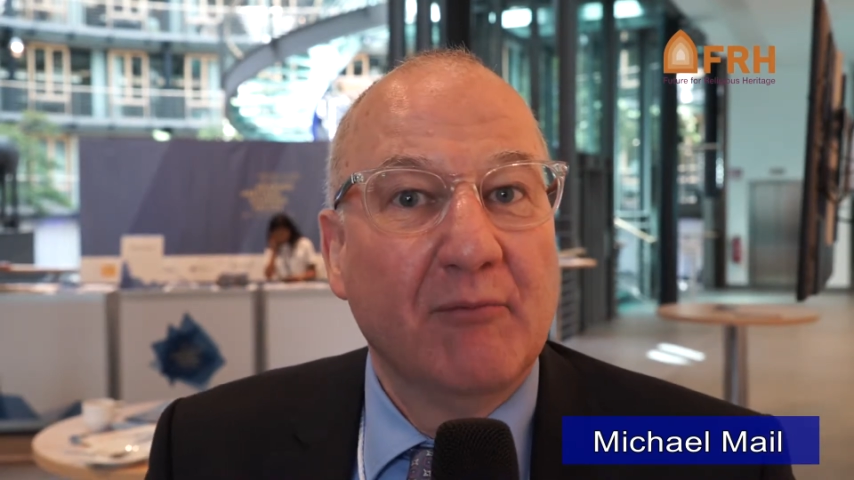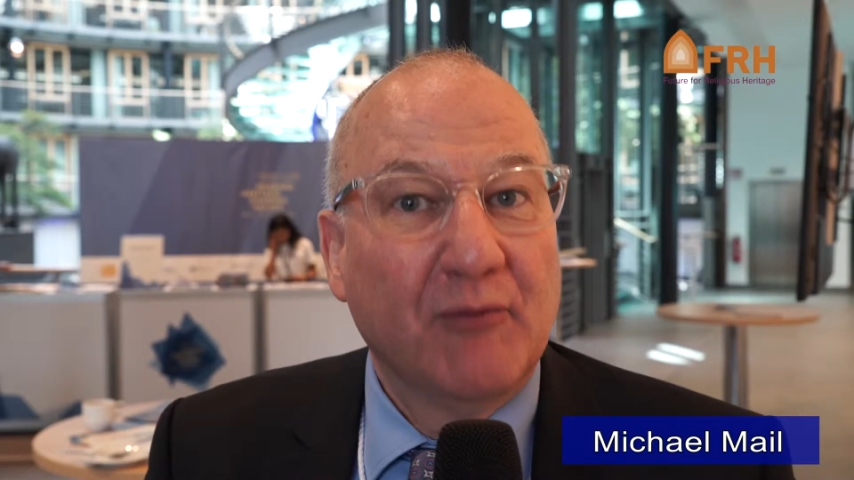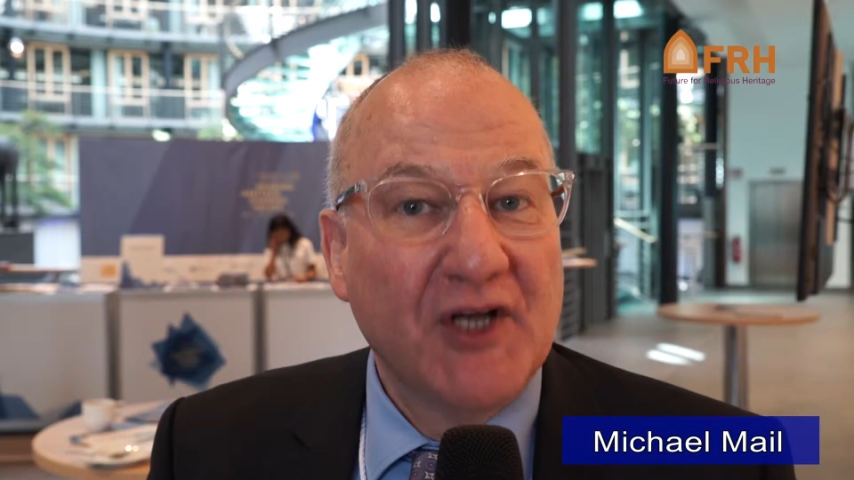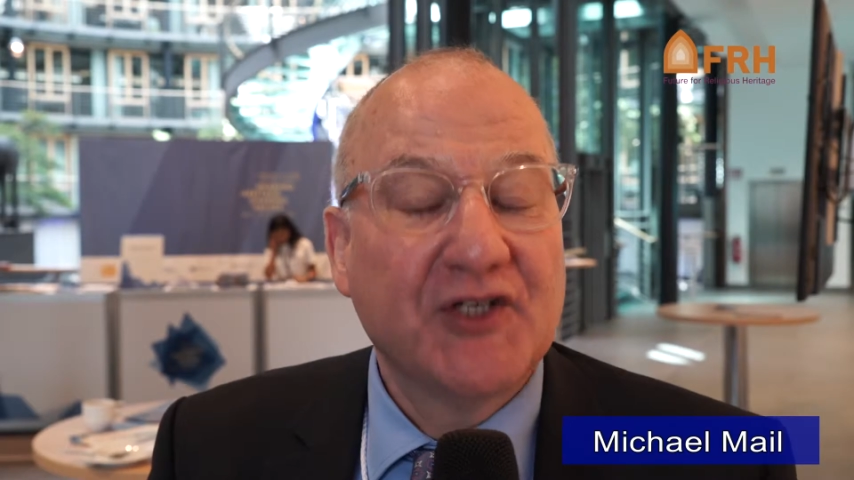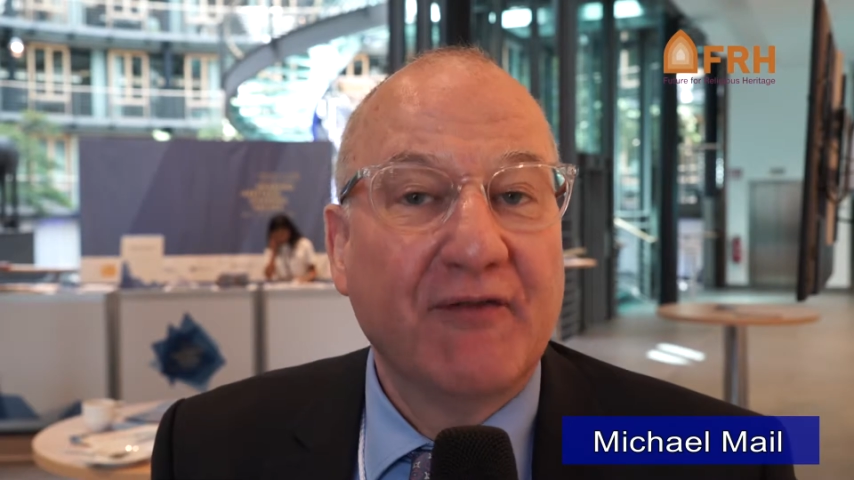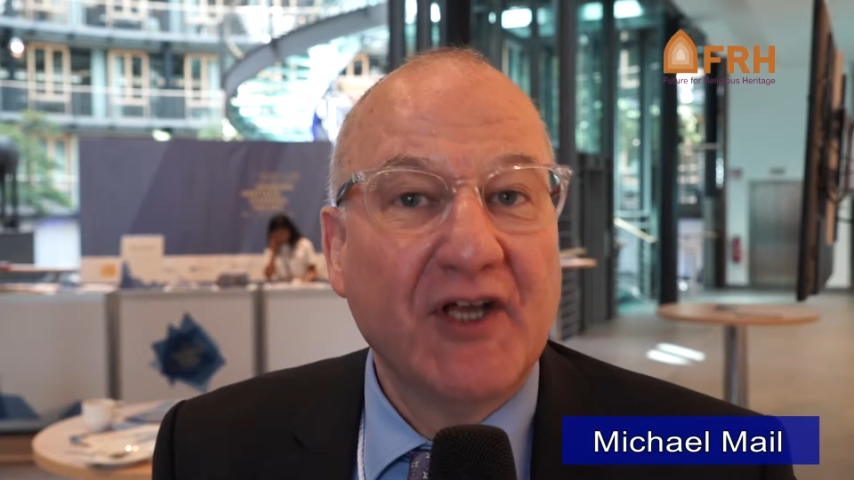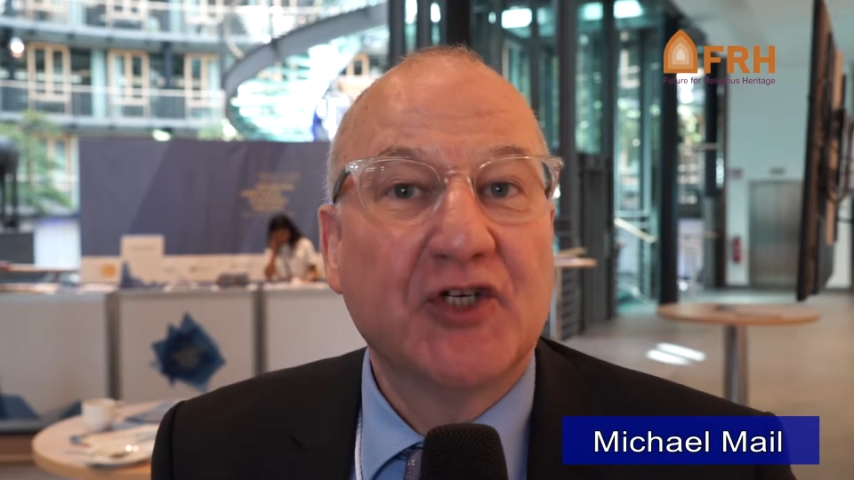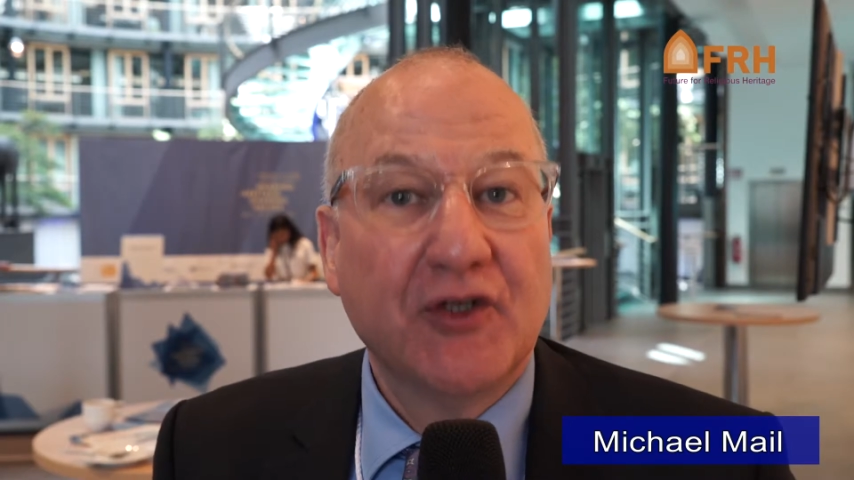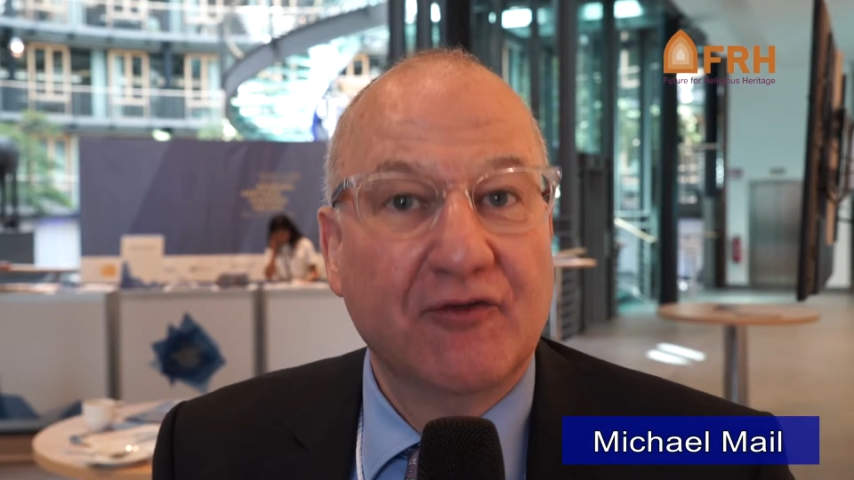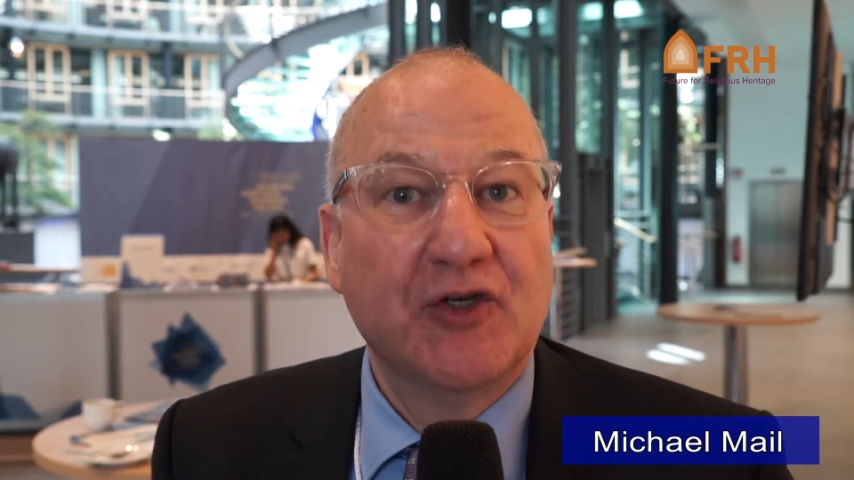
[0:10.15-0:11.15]

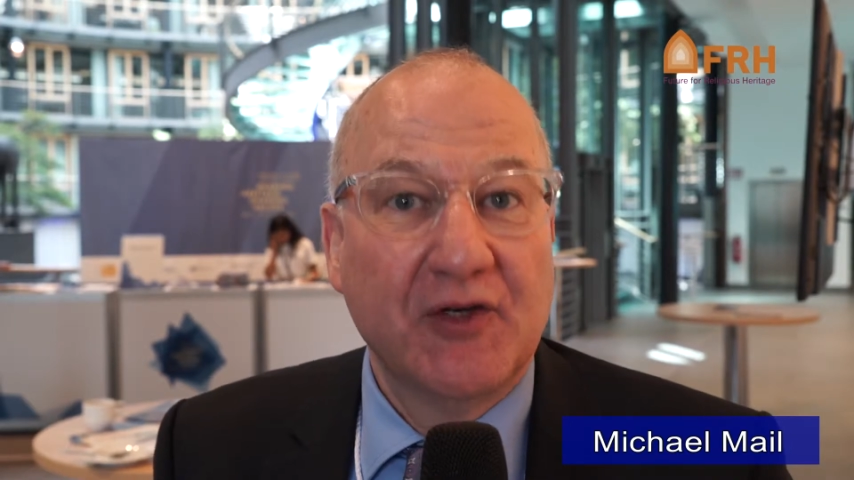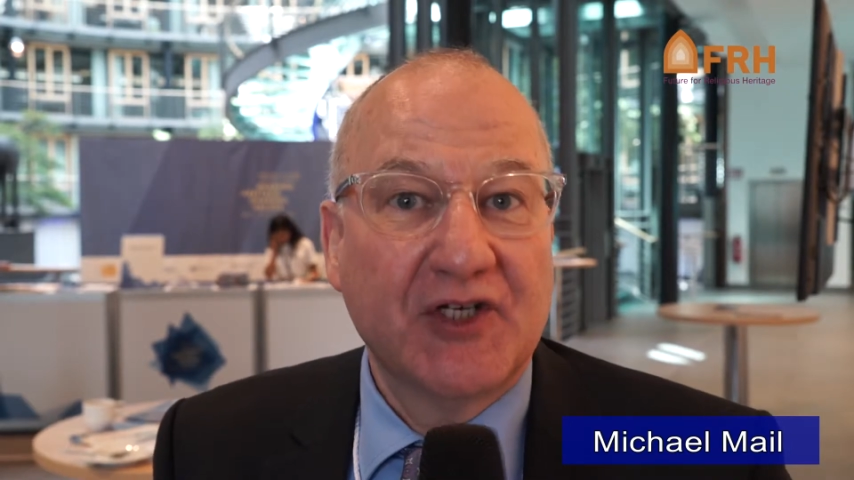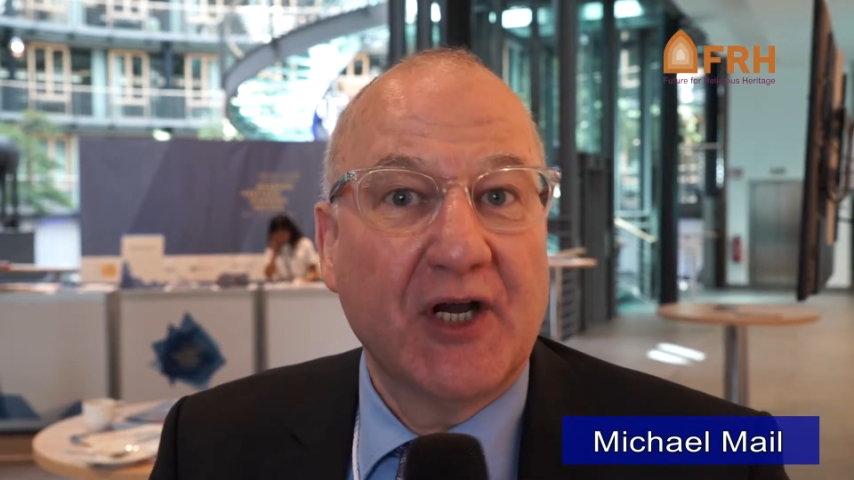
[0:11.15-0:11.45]
preservation of Jewish